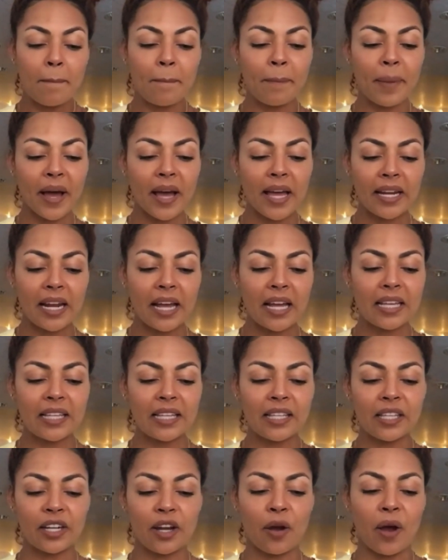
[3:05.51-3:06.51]
But,
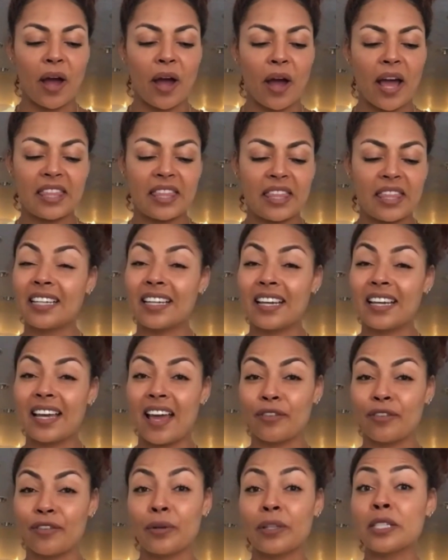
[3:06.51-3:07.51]
I think
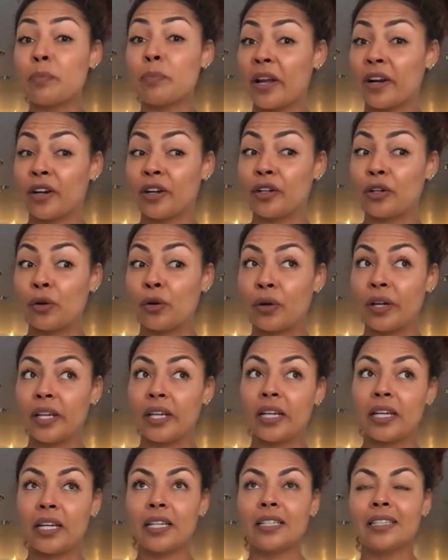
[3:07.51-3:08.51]
everyone's
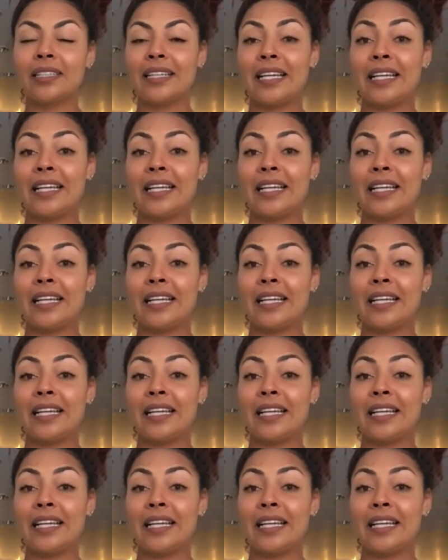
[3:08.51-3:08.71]
paranoia